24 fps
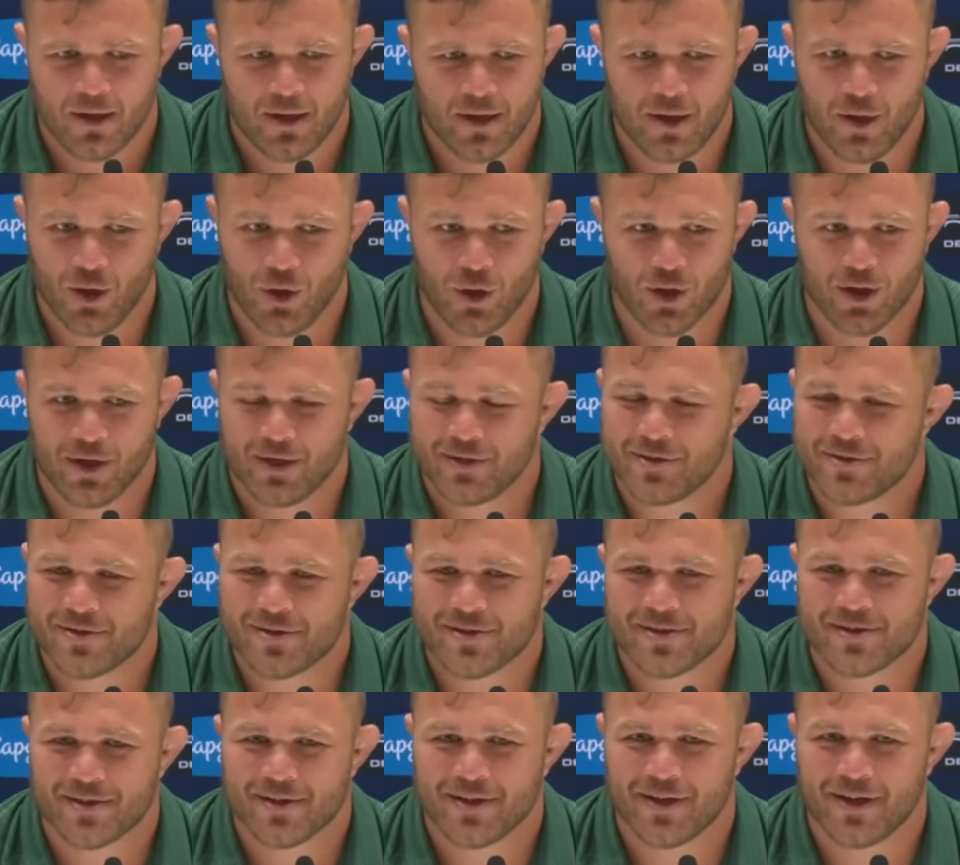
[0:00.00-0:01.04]
you know,
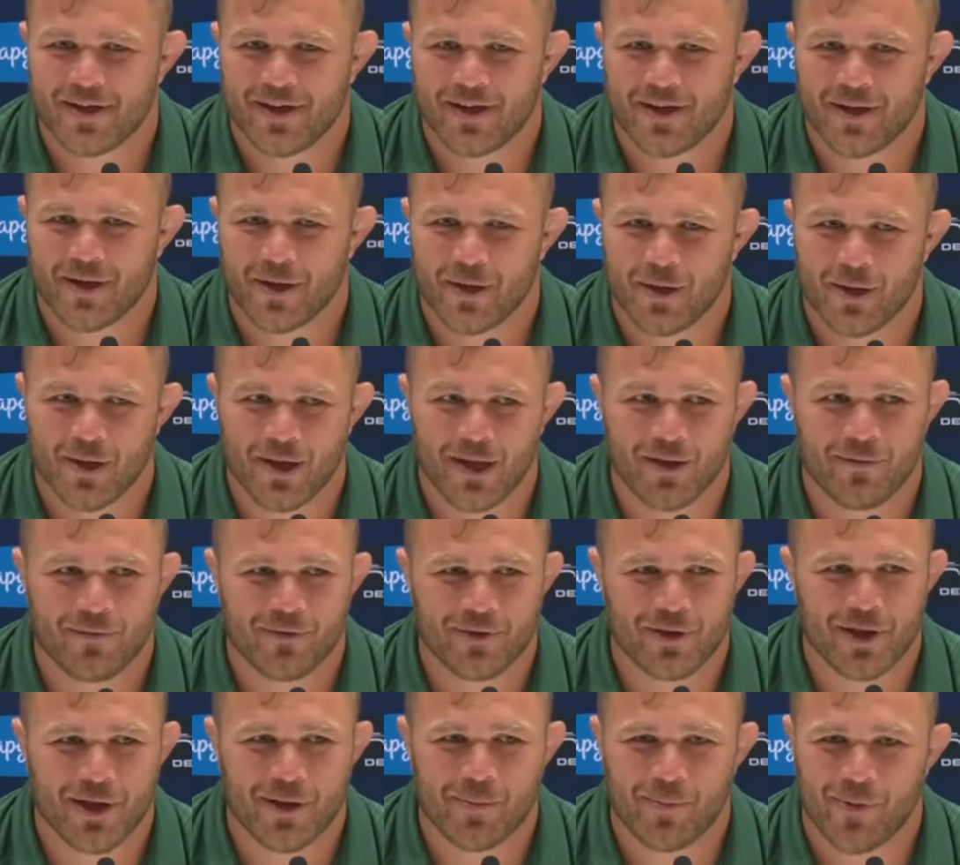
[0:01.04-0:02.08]
it's, if
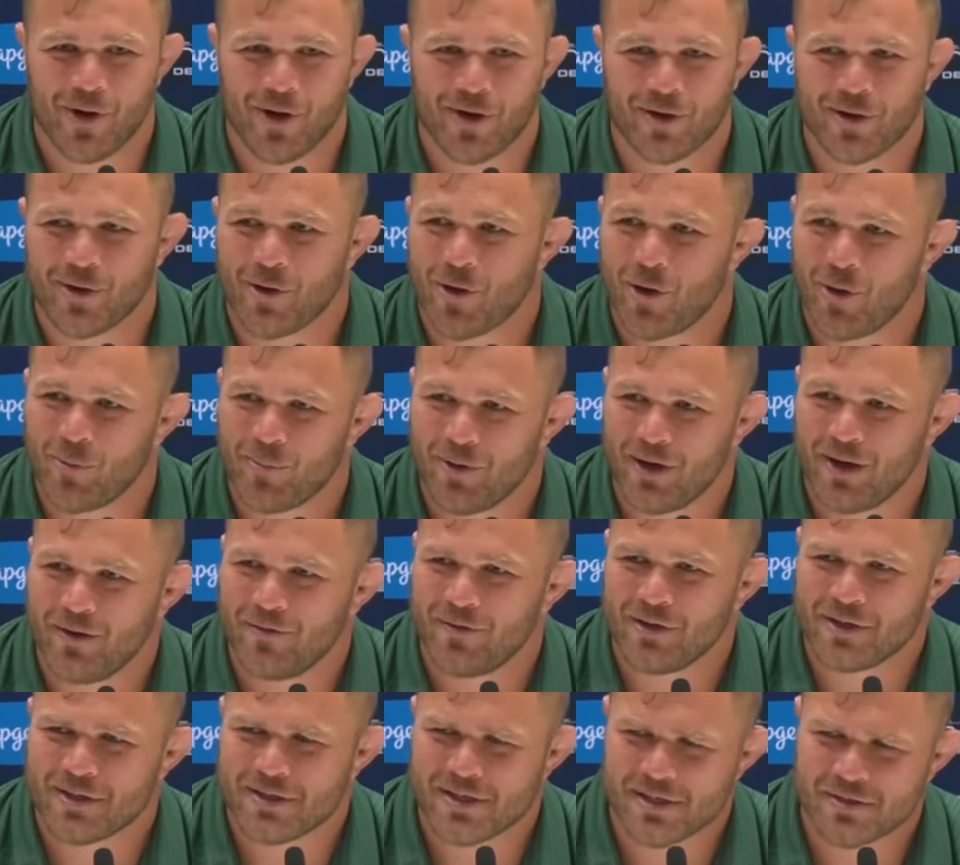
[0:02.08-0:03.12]
you think about it, I can't
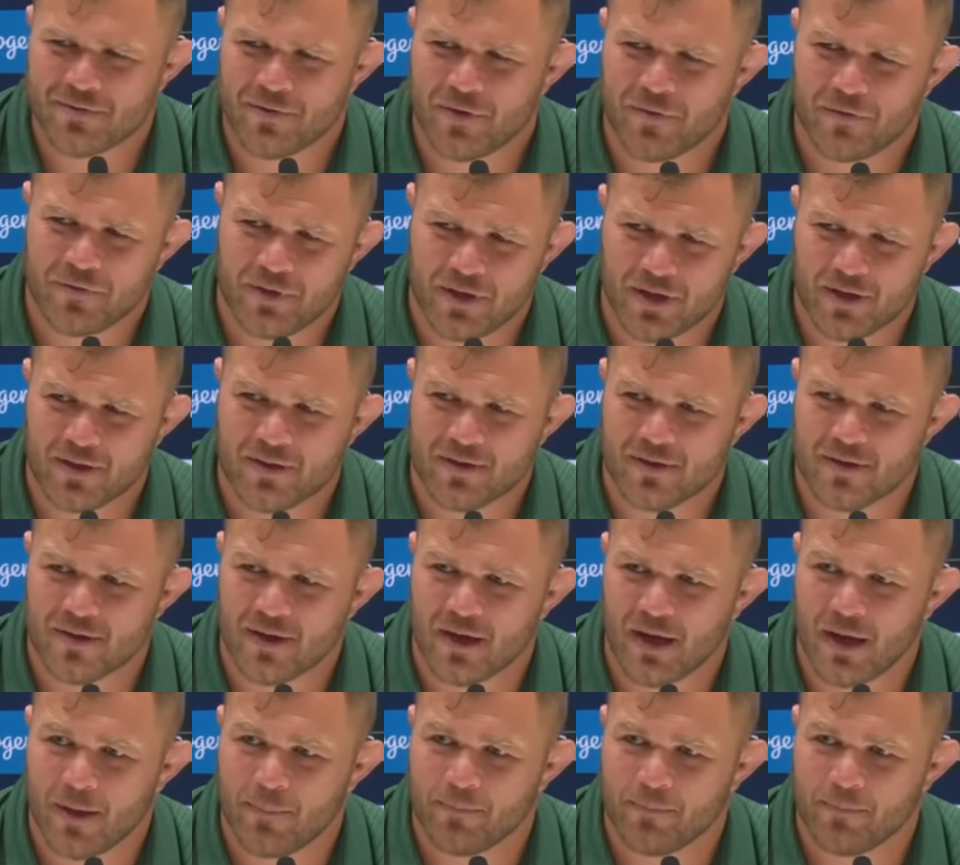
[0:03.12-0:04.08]
believe it's his 50th,